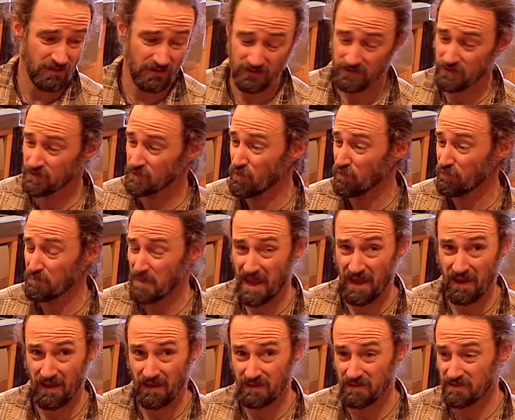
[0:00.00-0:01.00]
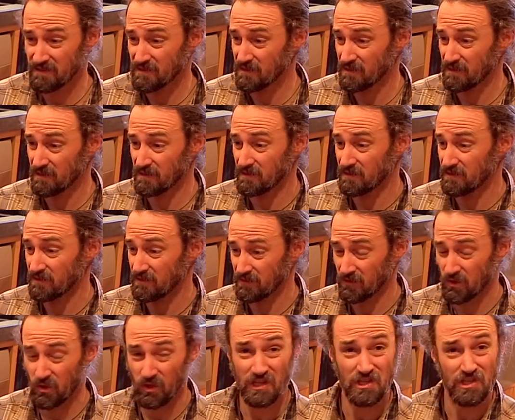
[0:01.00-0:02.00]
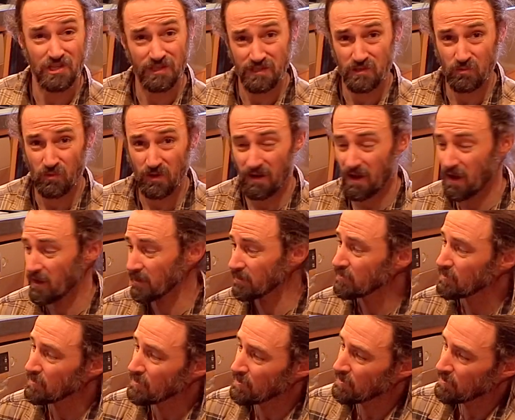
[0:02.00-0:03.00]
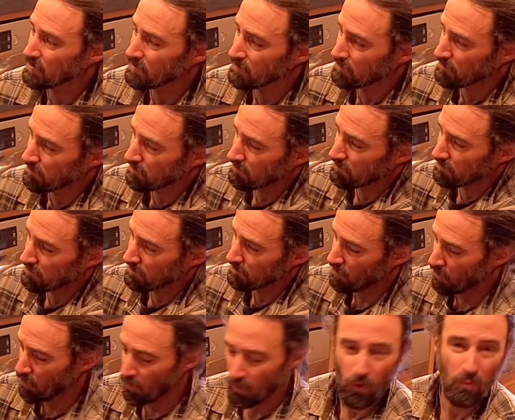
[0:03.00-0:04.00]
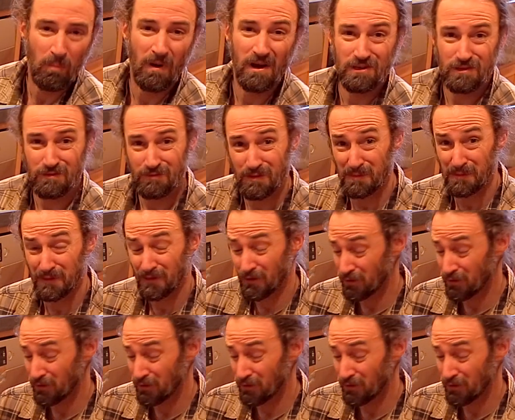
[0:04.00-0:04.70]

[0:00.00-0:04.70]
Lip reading: stove pans and cookie sheets and whatnot. A whole bunch of them